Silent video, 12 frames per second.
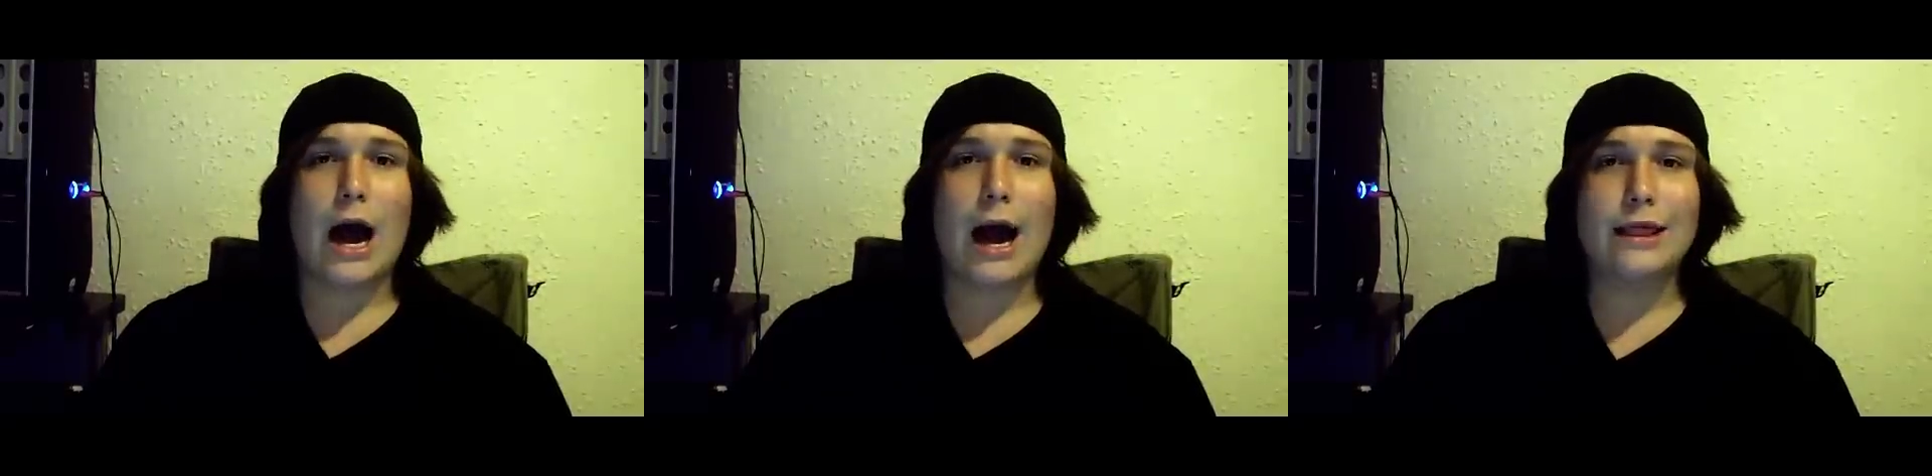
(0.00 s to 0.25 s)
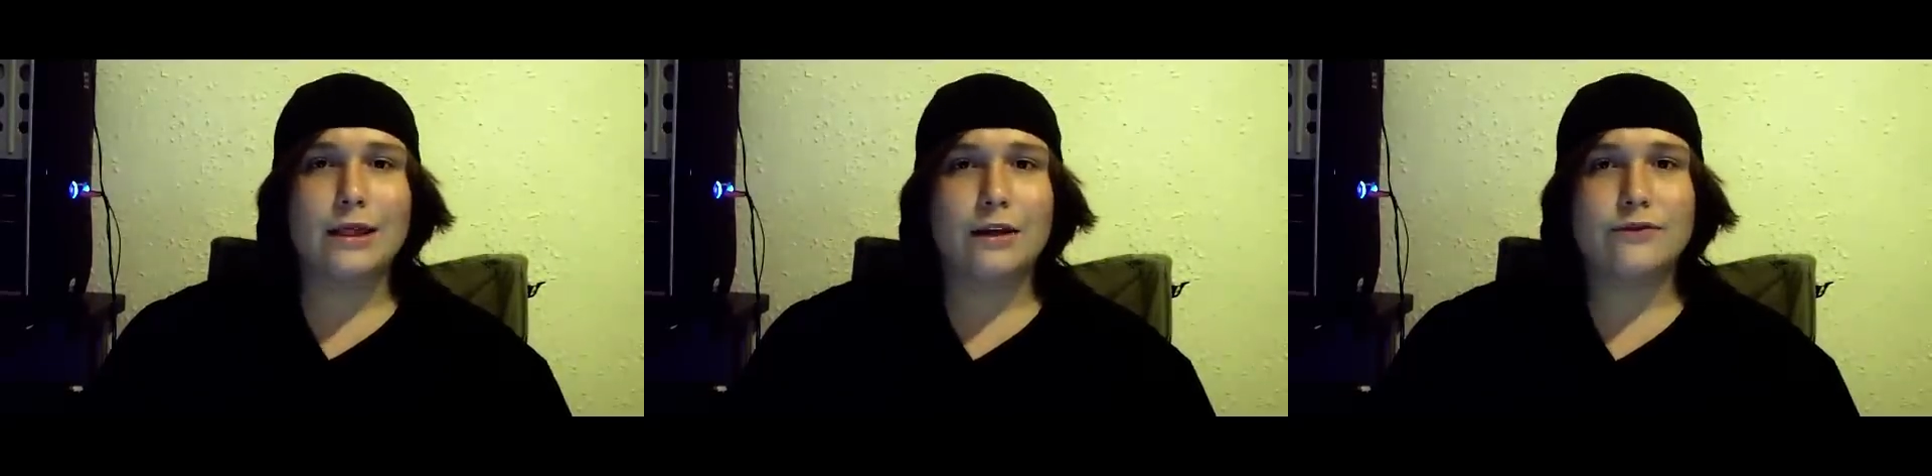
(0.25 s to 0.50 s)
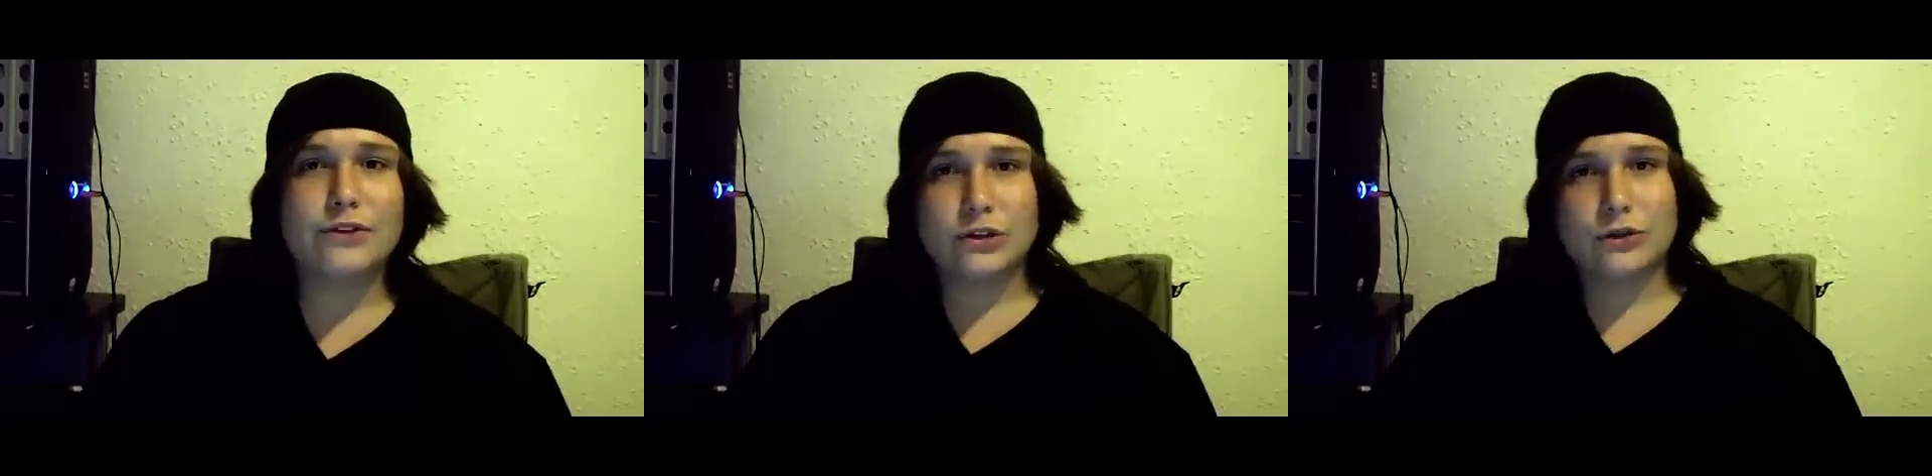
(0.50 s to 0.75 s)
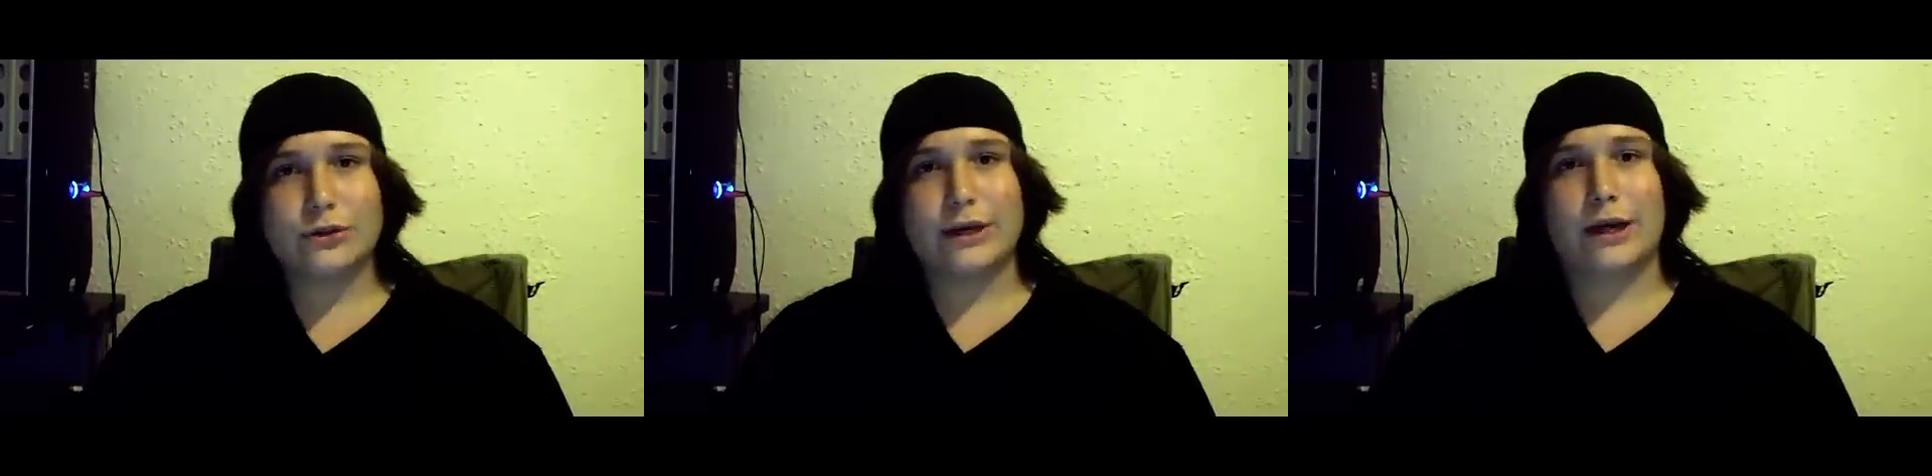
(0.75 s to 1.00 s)
I love
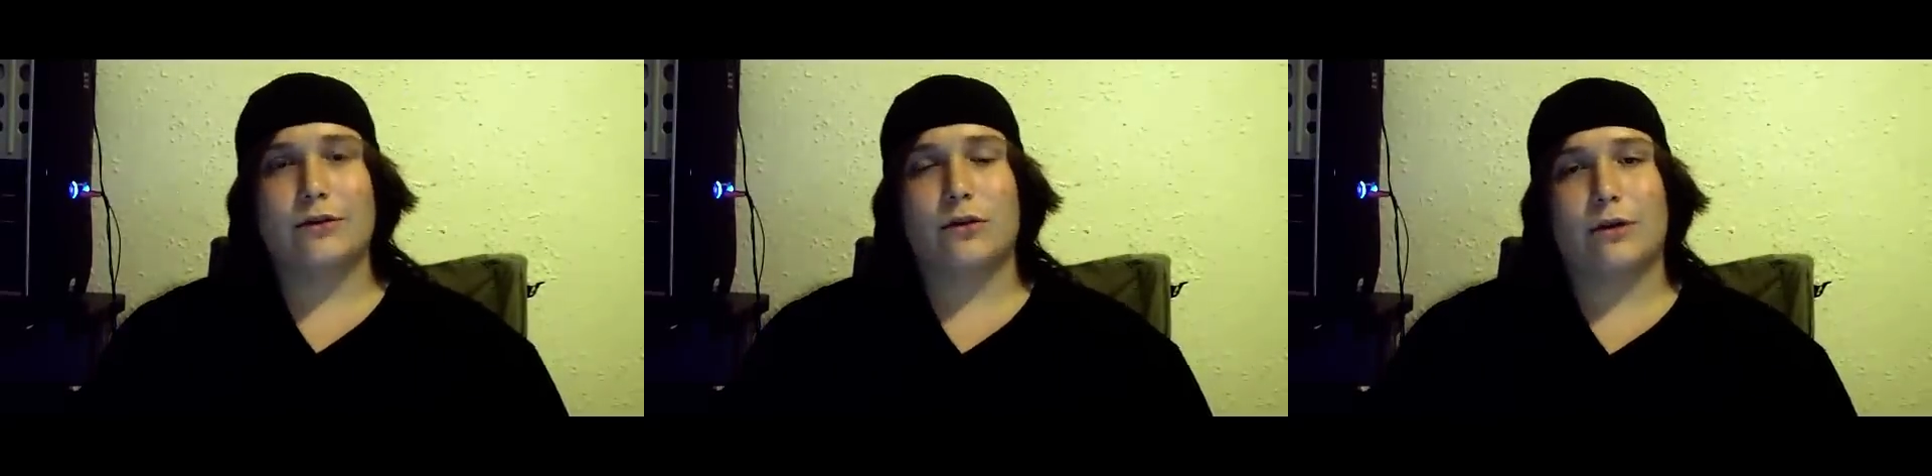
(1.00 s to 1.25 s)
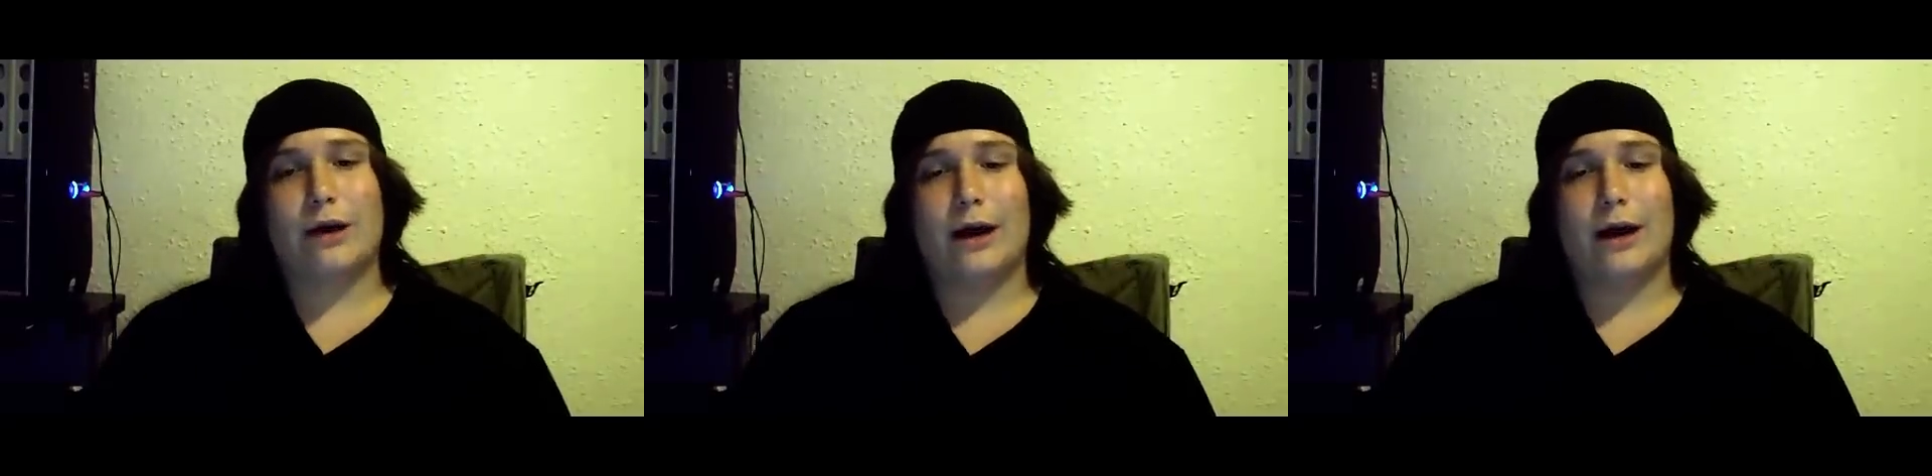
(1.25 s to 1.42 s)
digital download.